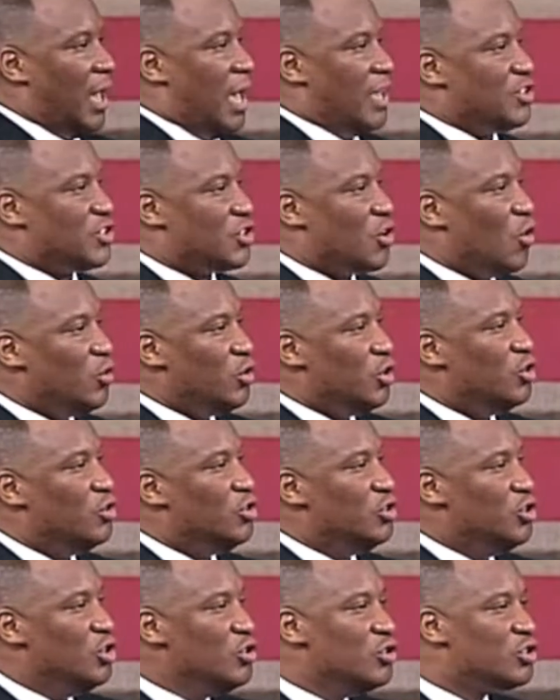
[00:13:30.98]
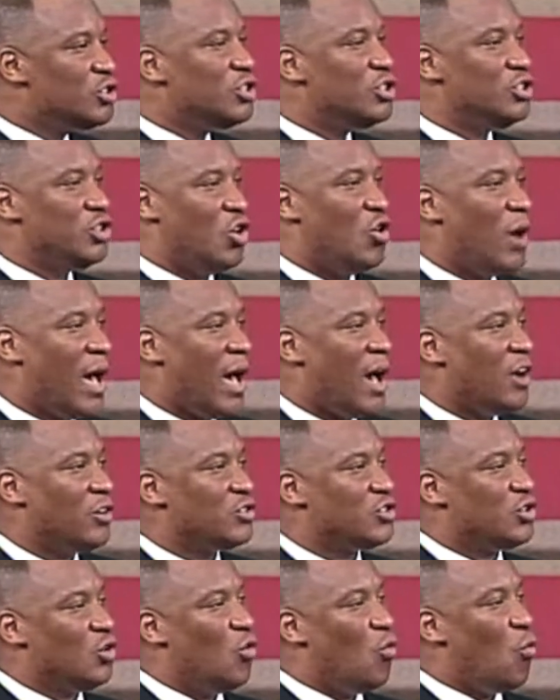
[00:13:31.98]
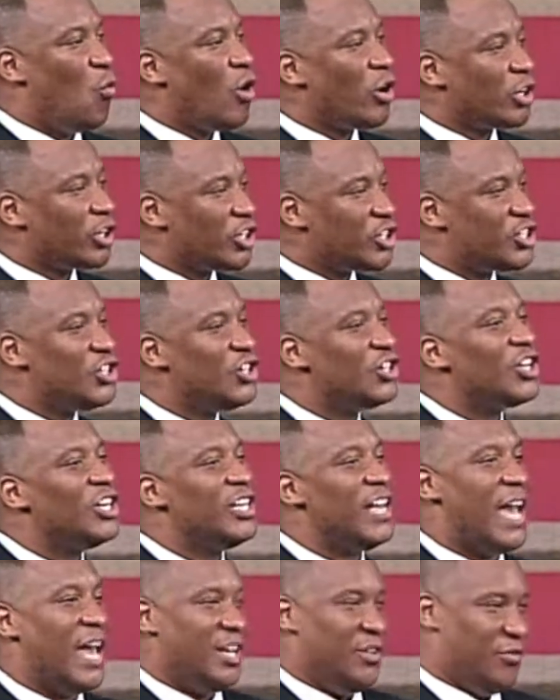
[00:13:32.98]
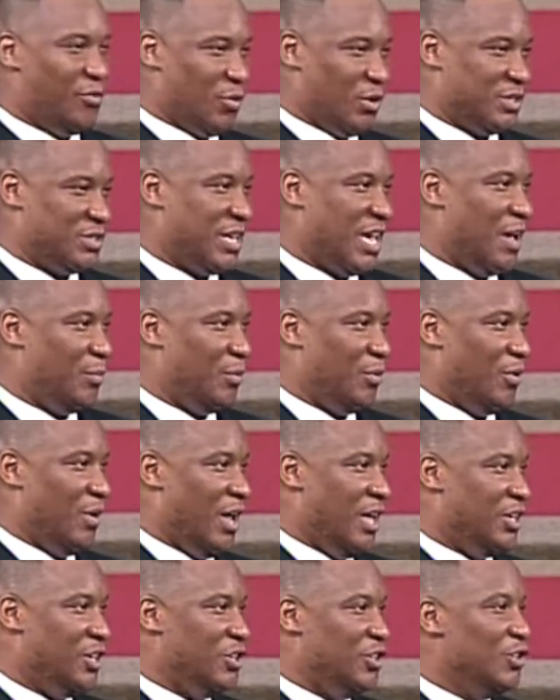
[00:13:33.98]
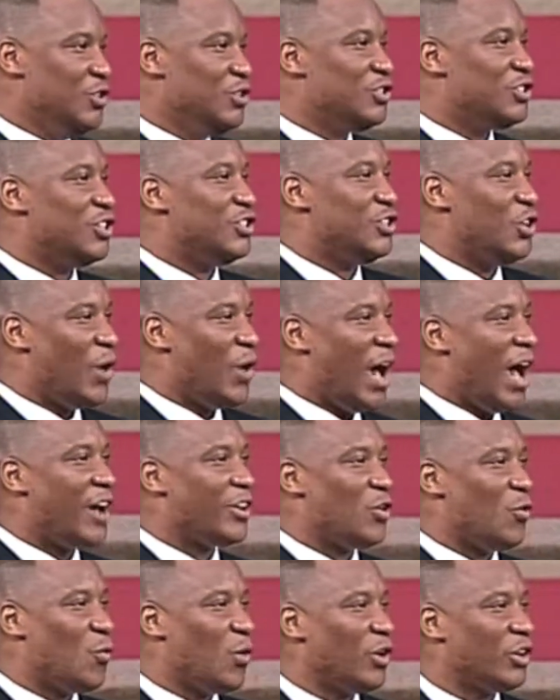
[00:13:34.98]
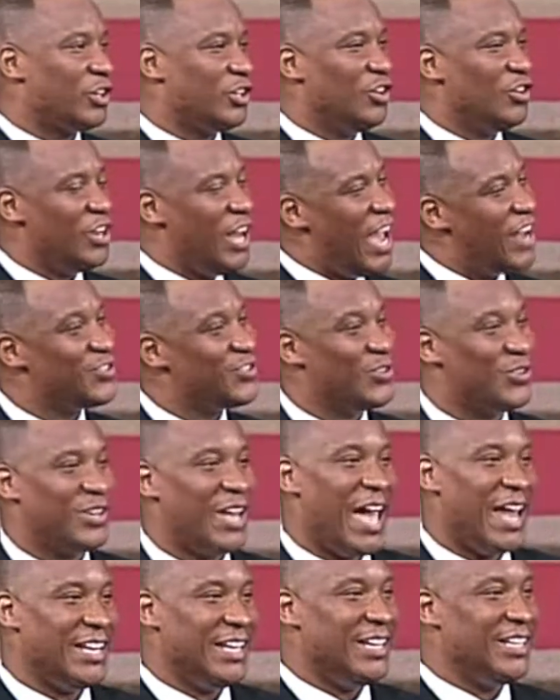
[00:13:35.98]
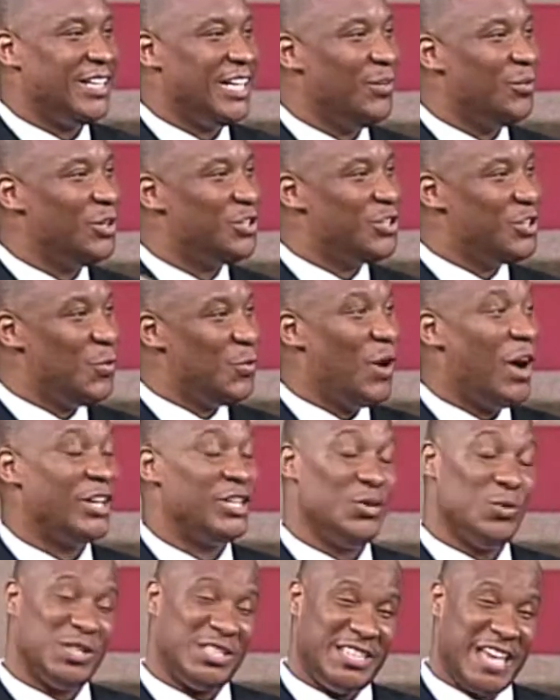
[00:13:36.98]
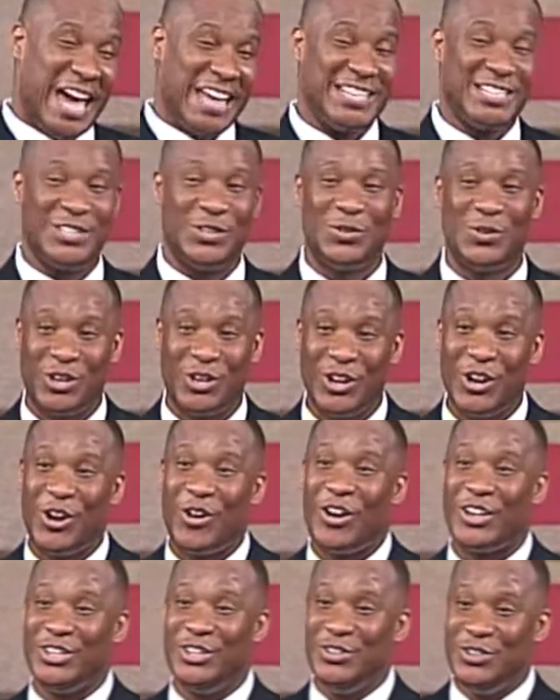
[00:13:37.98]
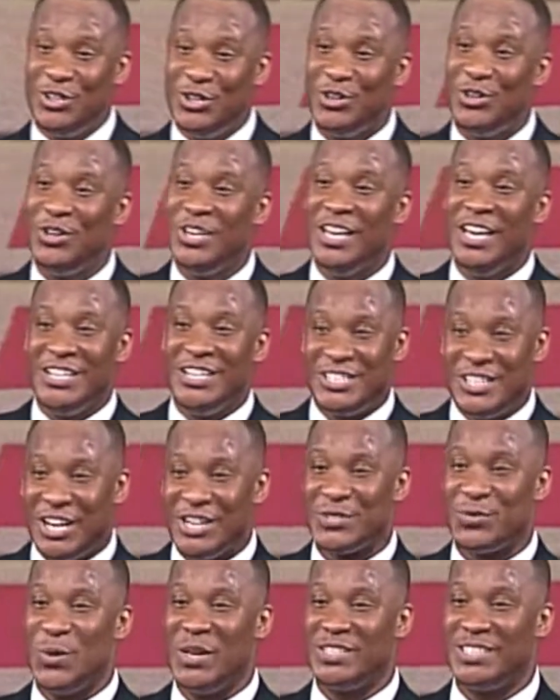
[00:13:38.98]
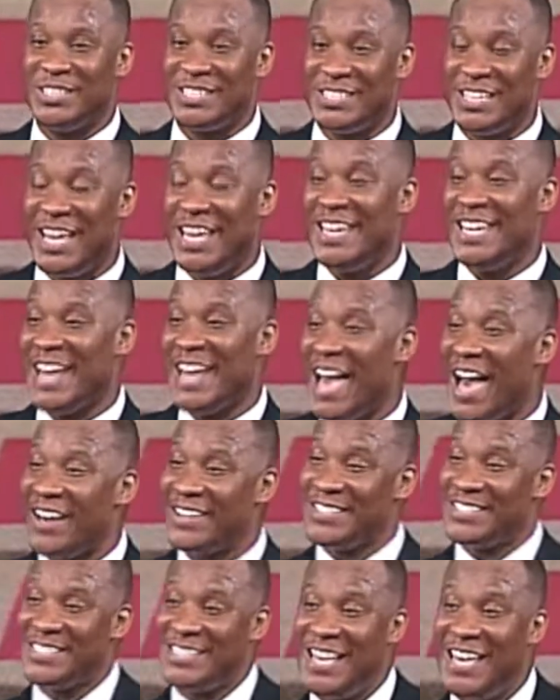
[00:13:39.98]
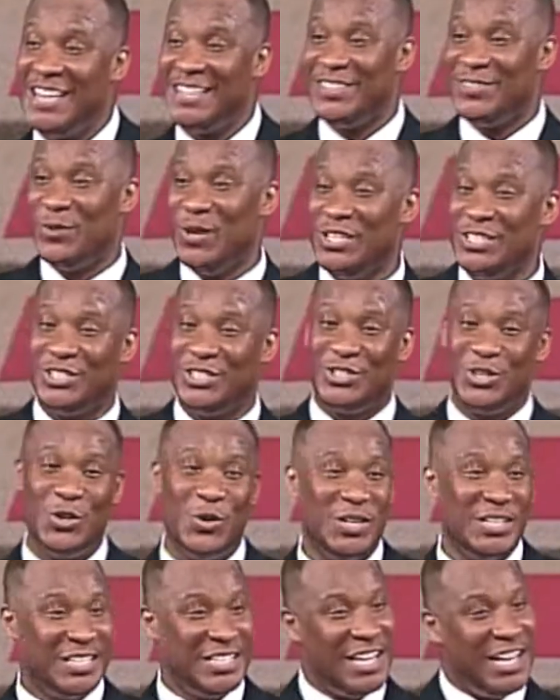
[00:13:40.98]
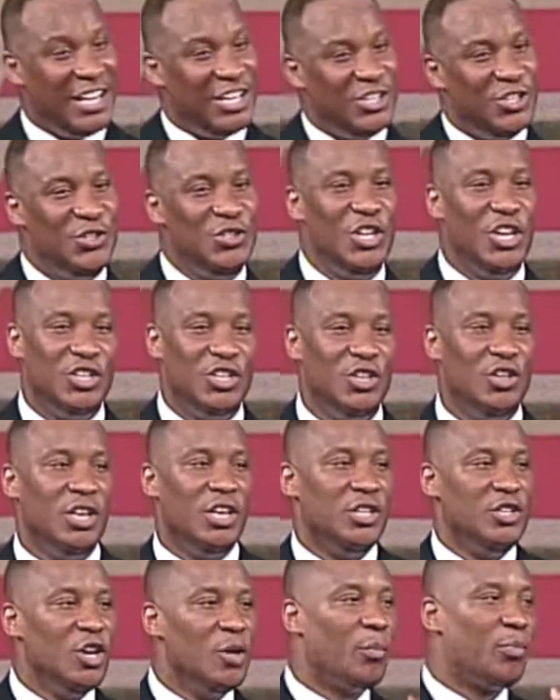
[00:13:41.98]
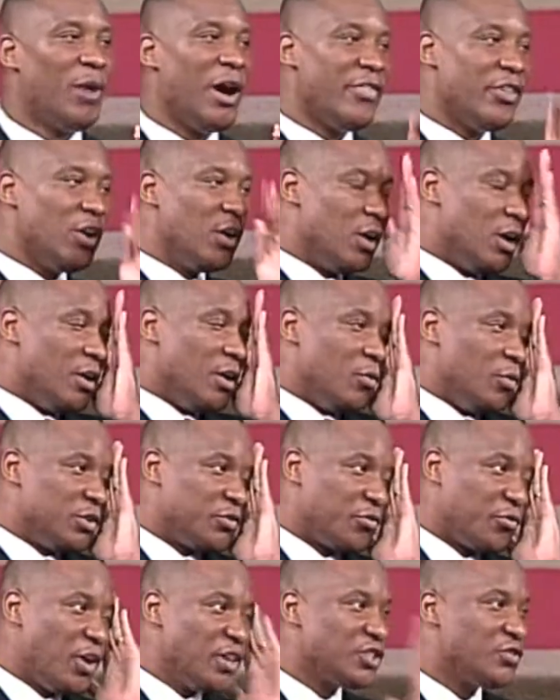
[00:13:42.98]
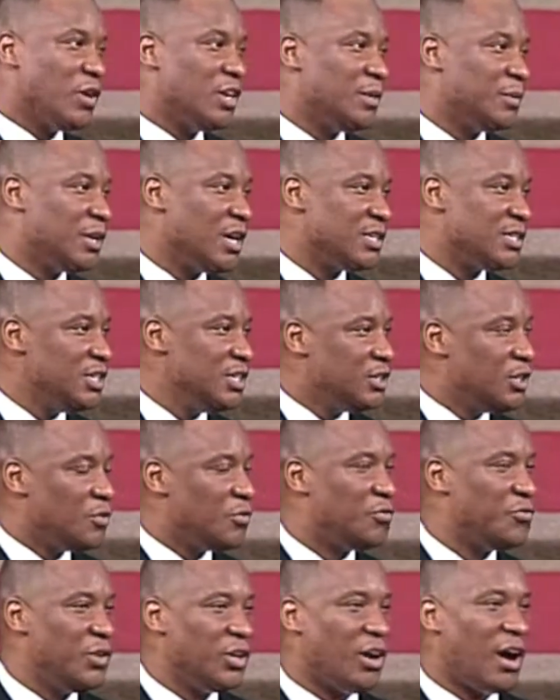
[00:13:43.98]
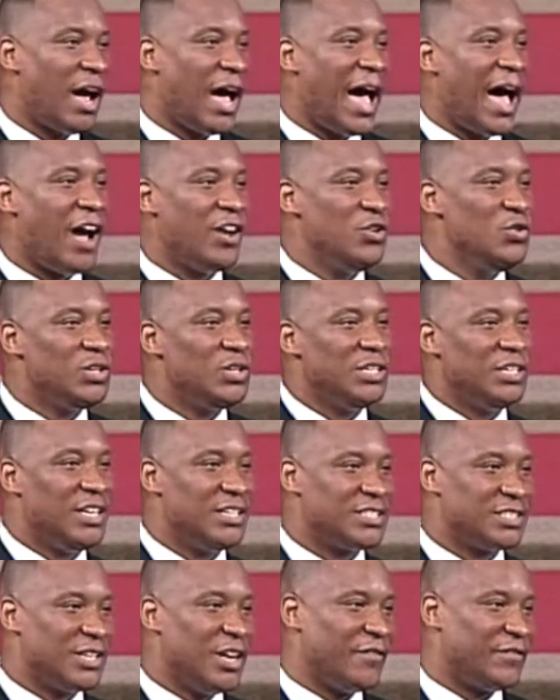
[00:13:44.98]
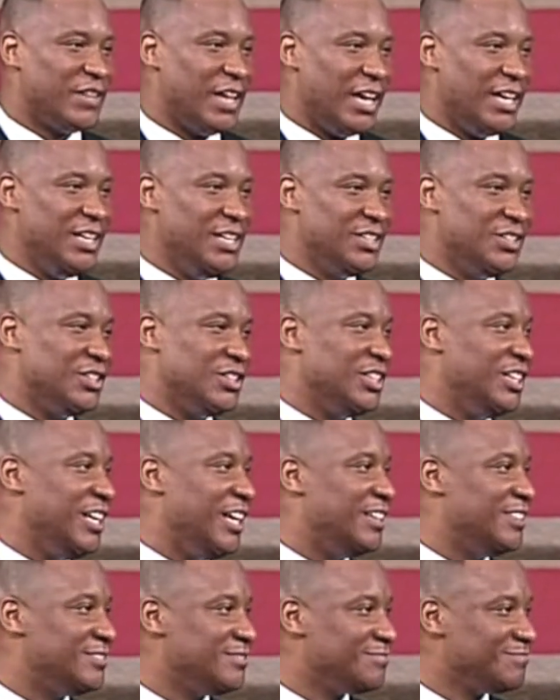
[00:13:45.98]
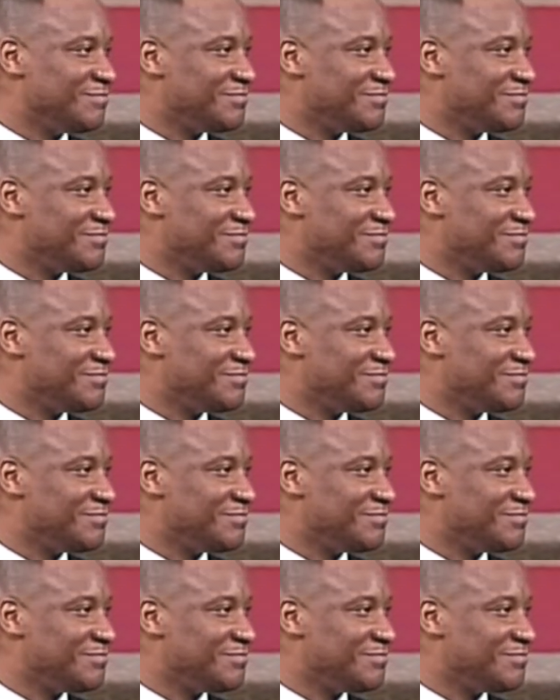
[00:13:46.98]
And so you used to know how to work a sugar daddy, for example, and you used to know how to work your natural daddy and get what you want. You was daddy's little girl, and you knew just what to say and how to say it and when to do it. And your brother was frustrated because he couldn't figure out how you could get stuff that he couldn't get.